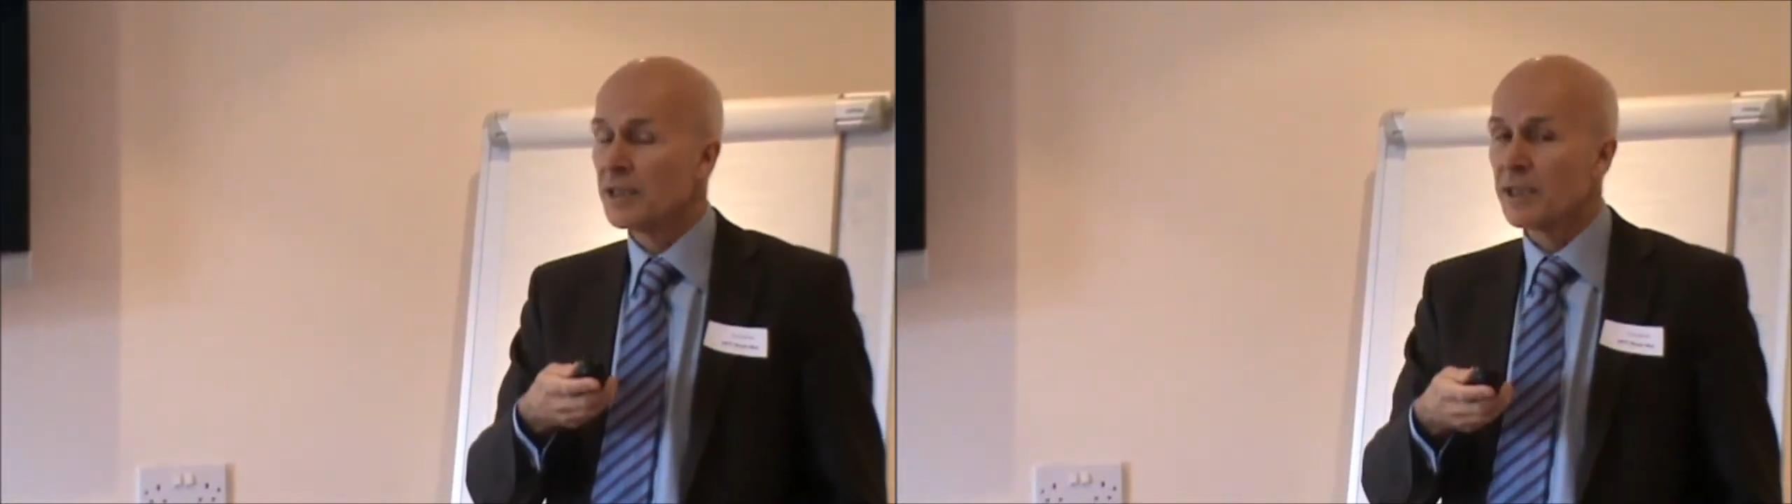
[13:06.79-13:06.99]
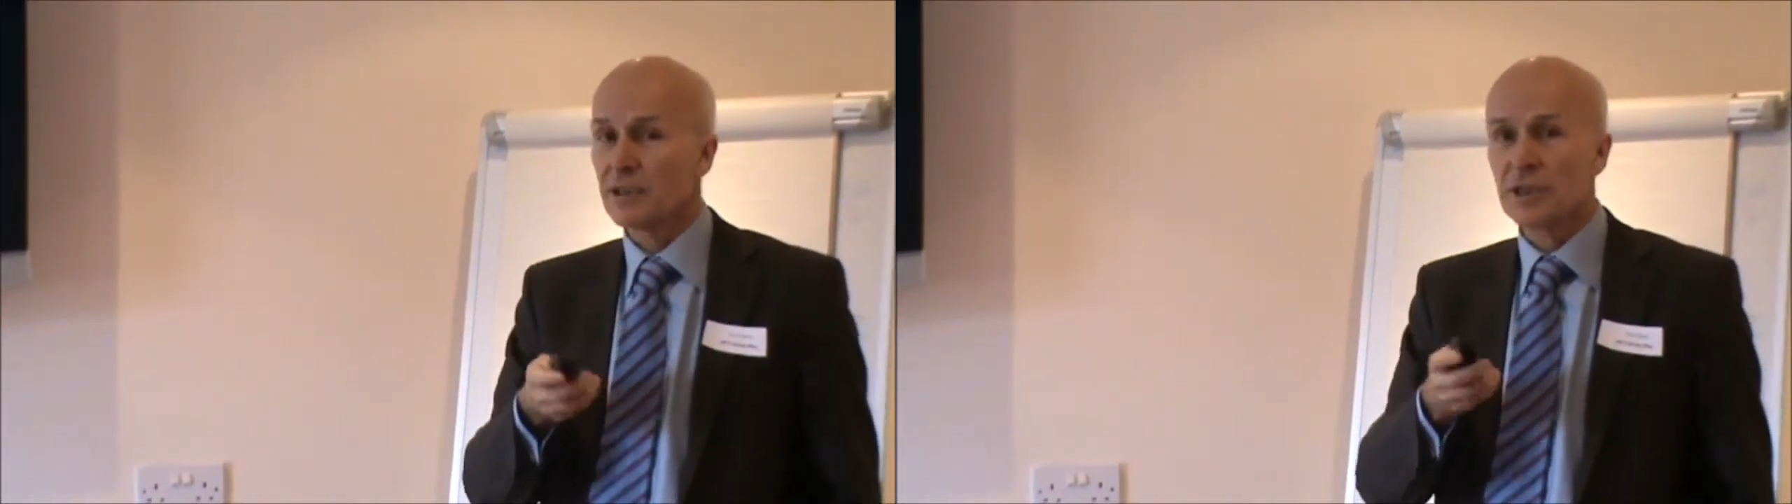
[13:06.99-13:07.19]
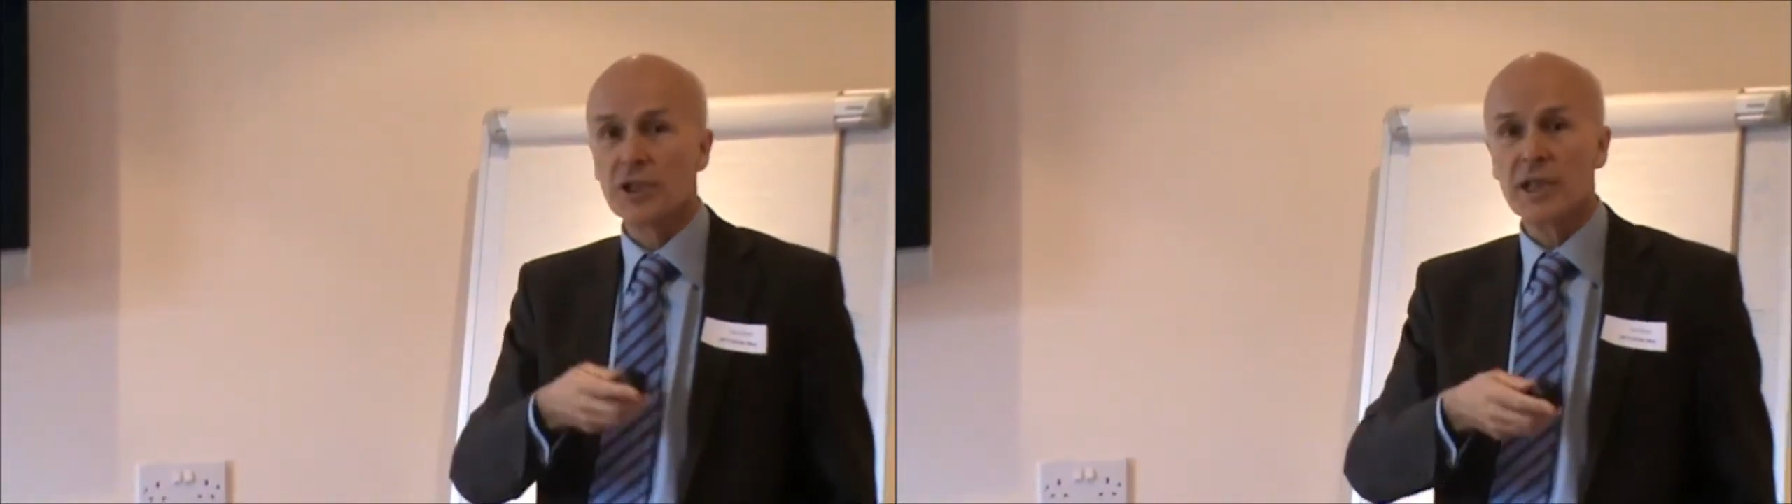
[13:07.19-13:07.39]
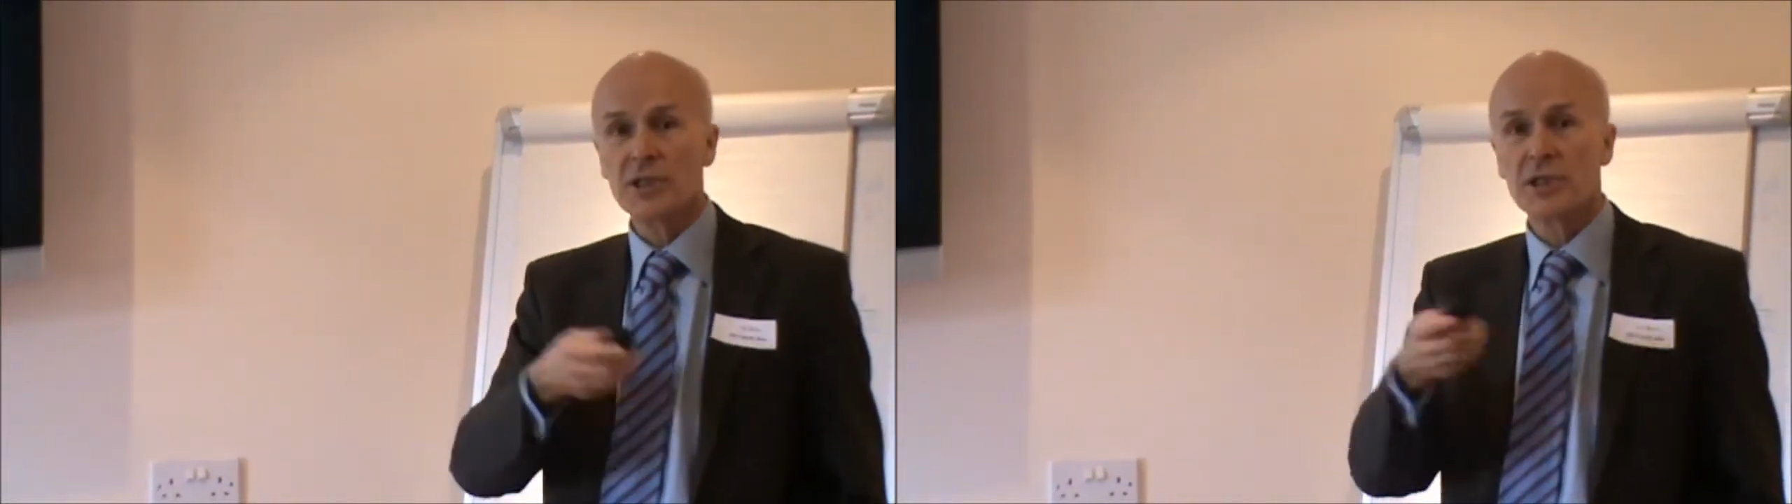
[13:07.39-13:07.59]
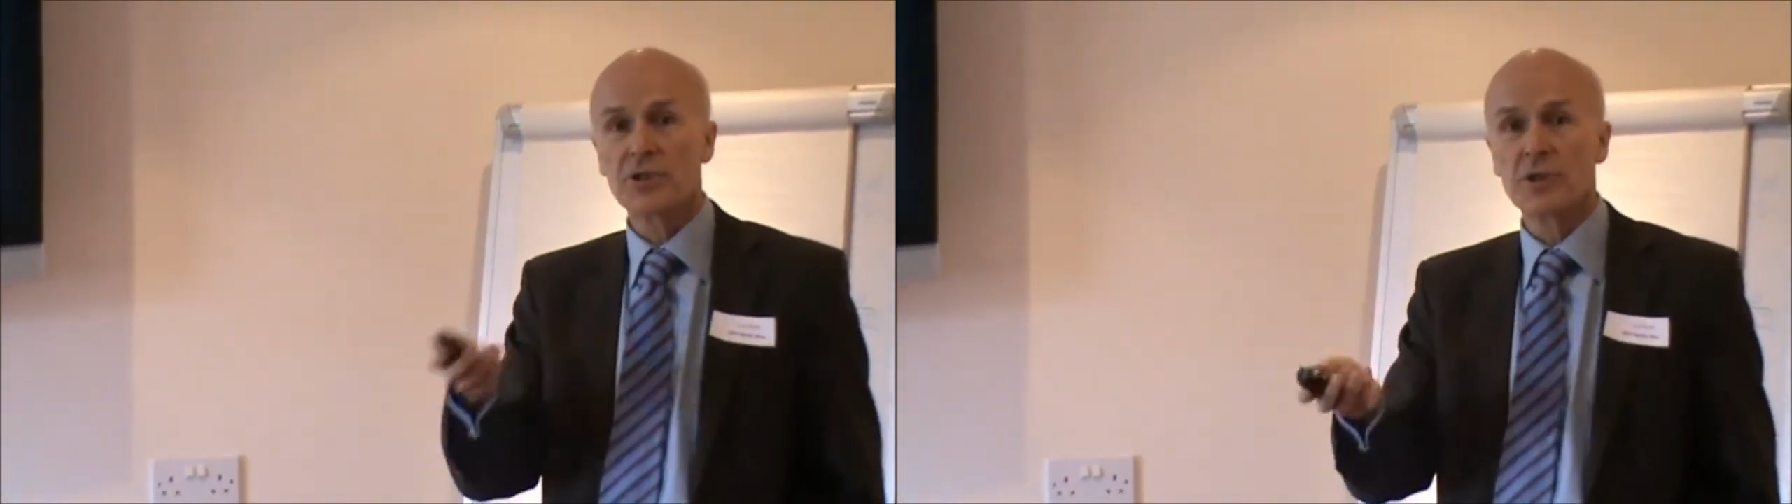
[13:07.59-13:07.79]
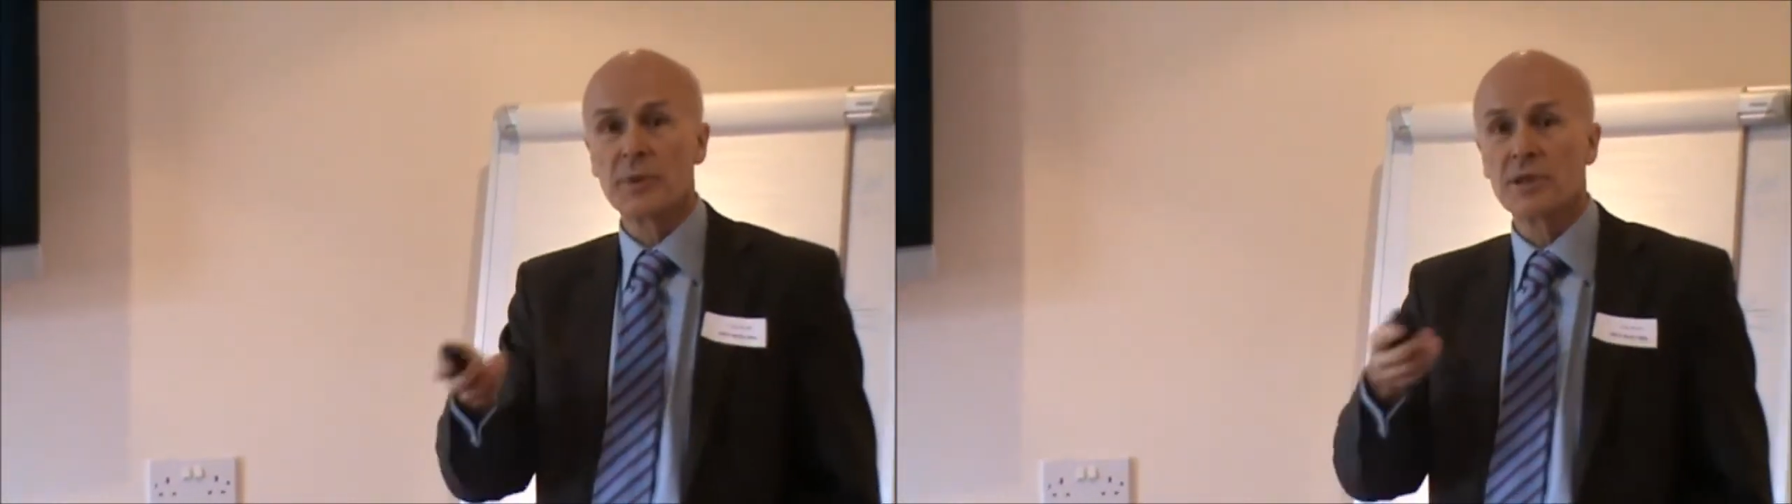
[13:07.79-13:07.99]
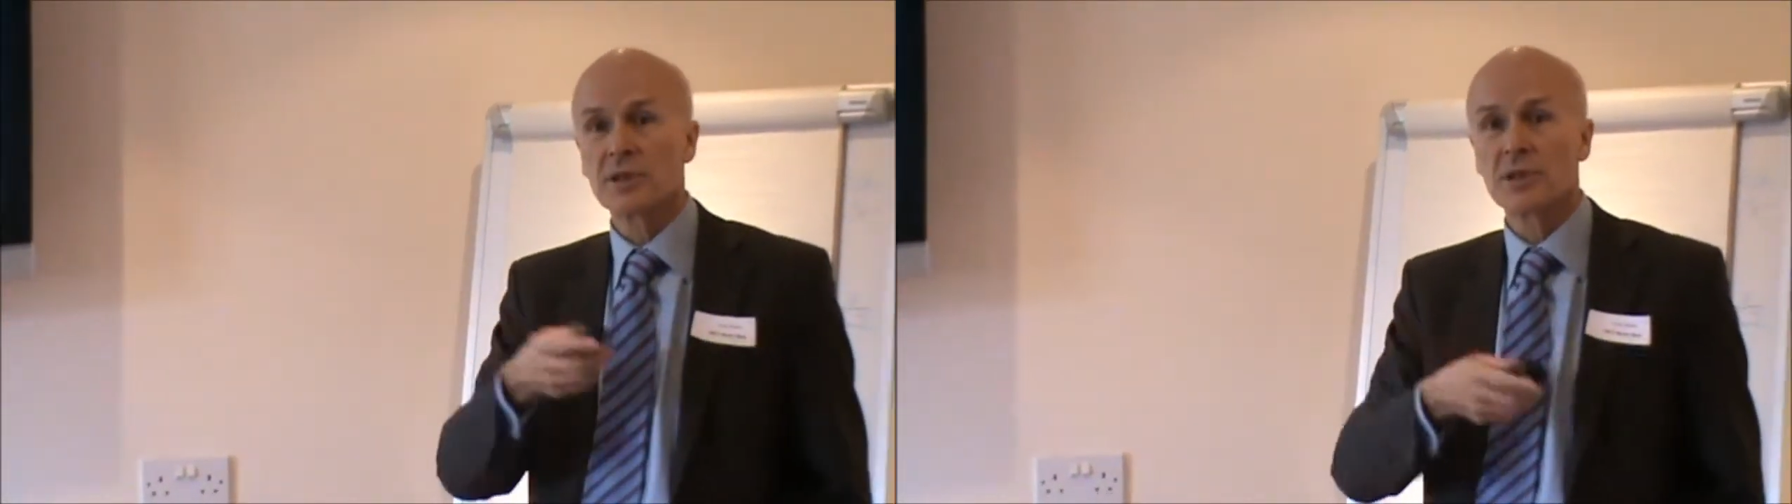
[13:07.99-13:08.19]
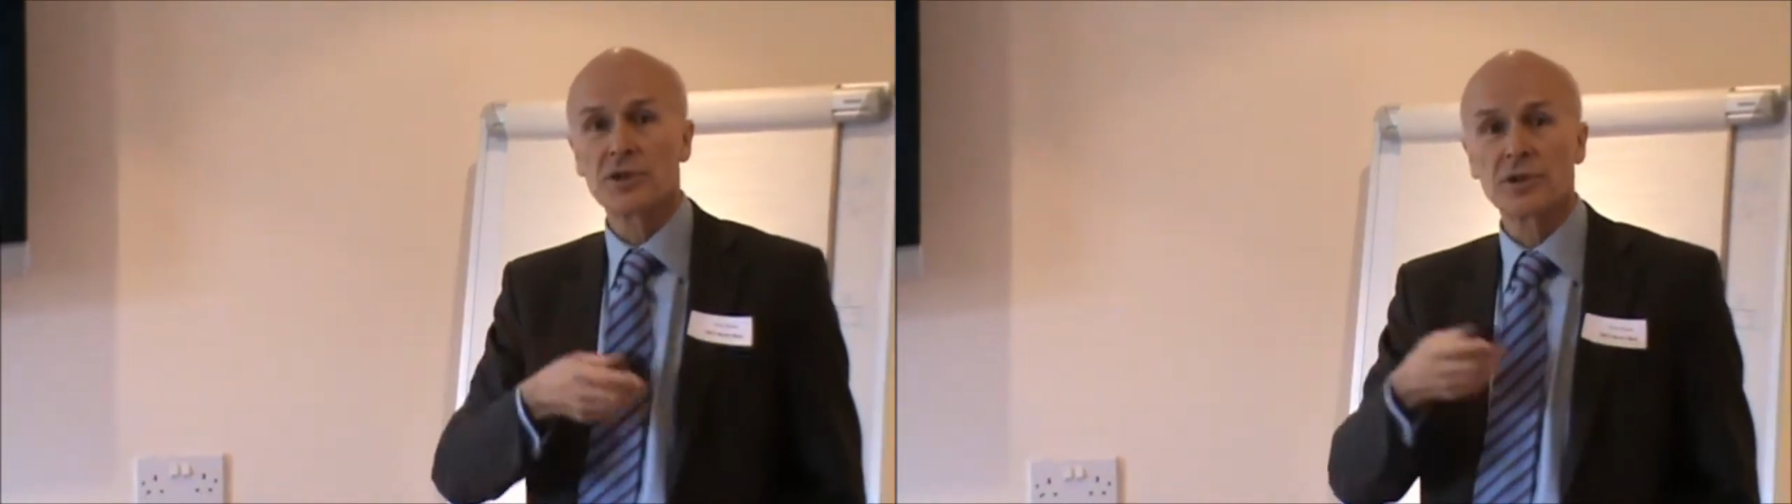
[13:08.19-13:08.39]
they're going to change
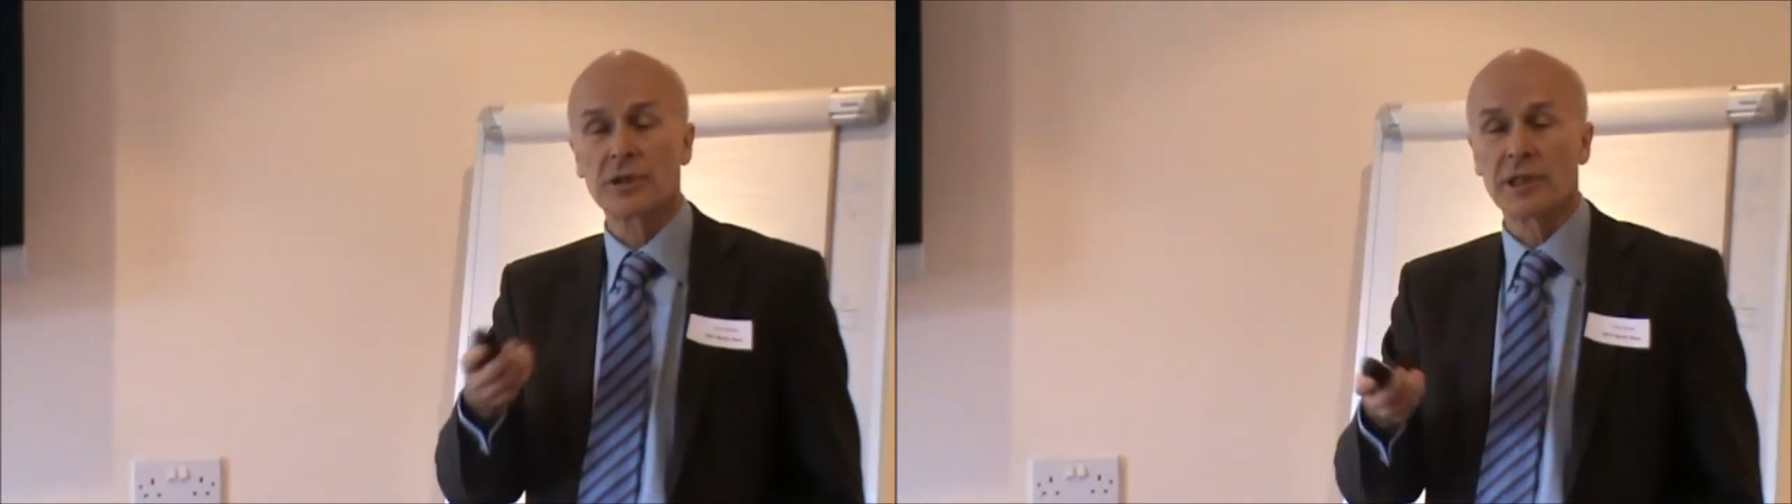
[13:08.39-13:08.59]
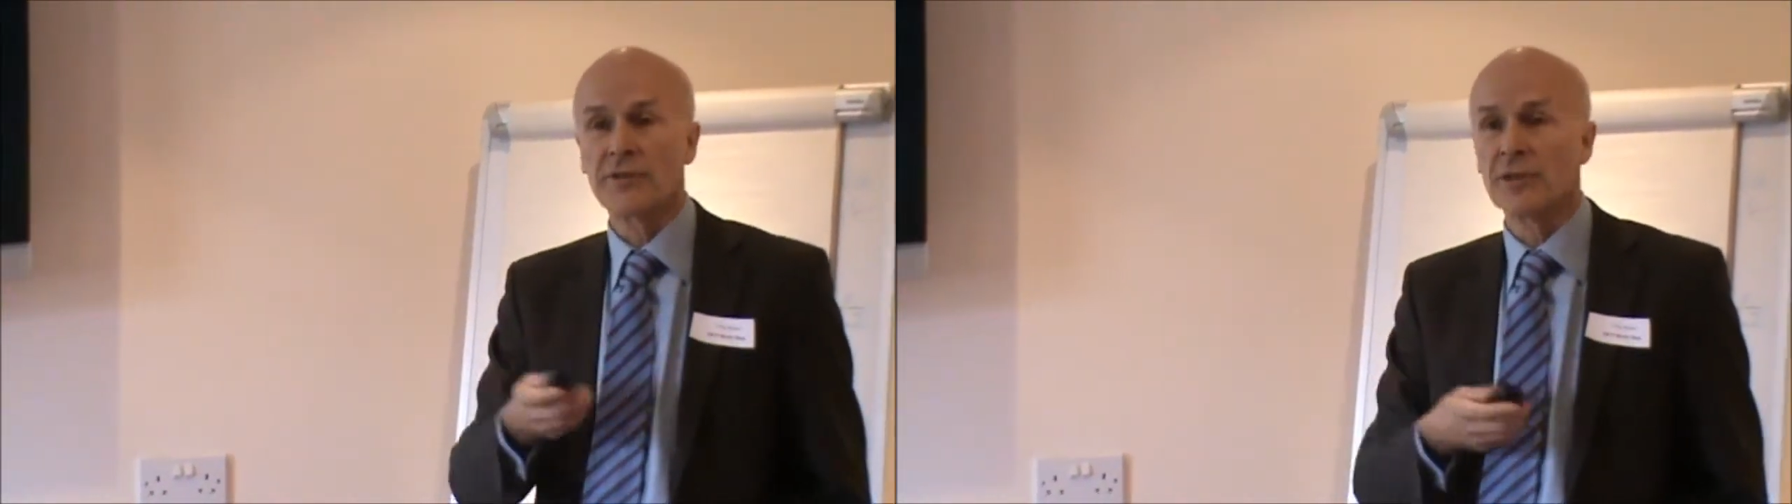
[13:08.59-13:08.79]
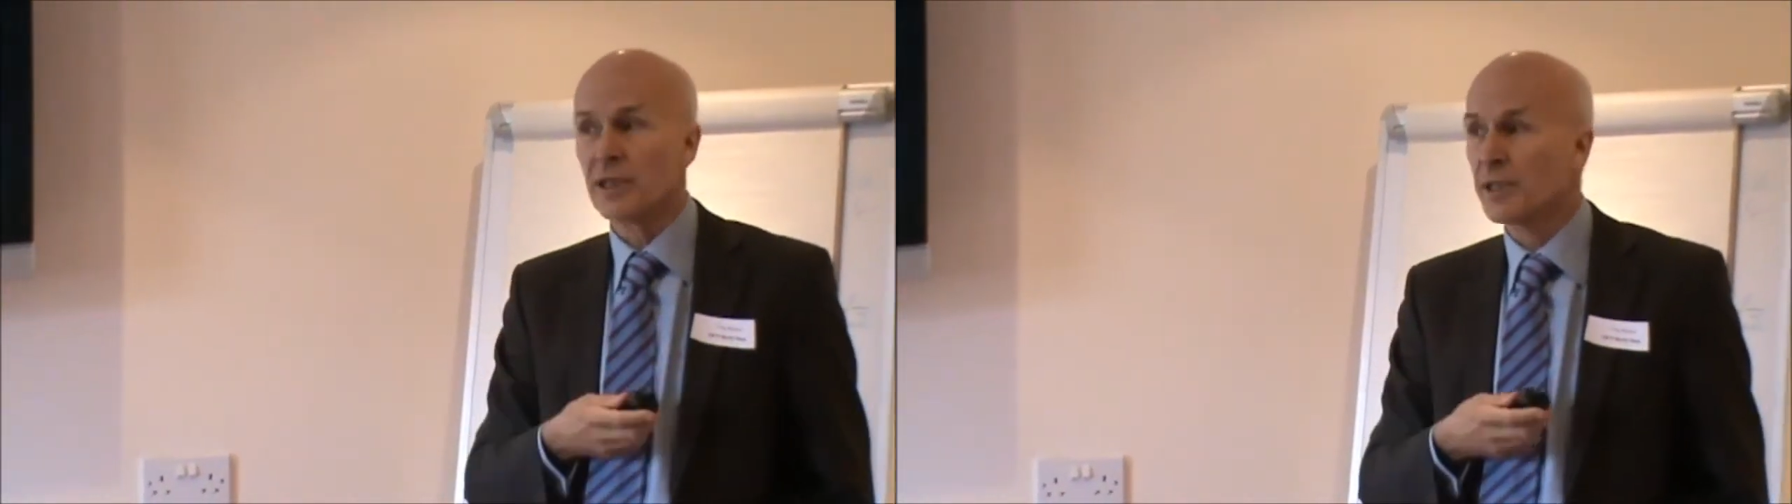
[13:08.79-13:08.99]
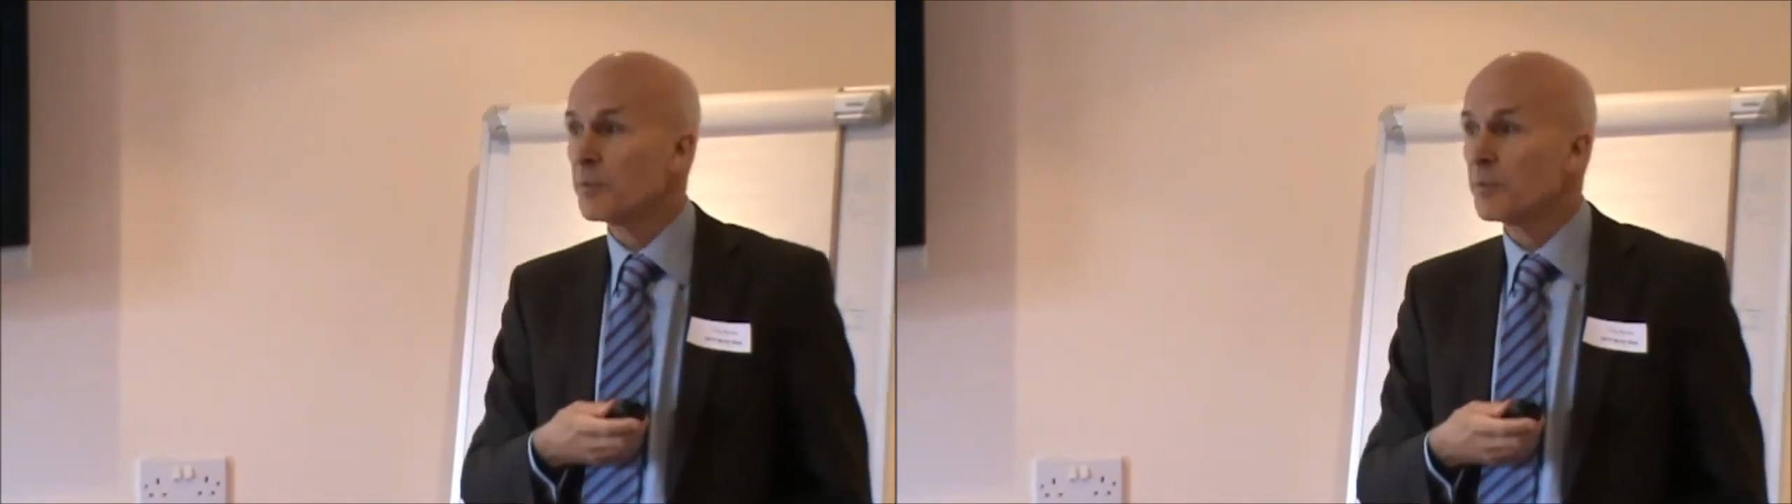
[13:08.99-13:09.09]
distributors and suddenly find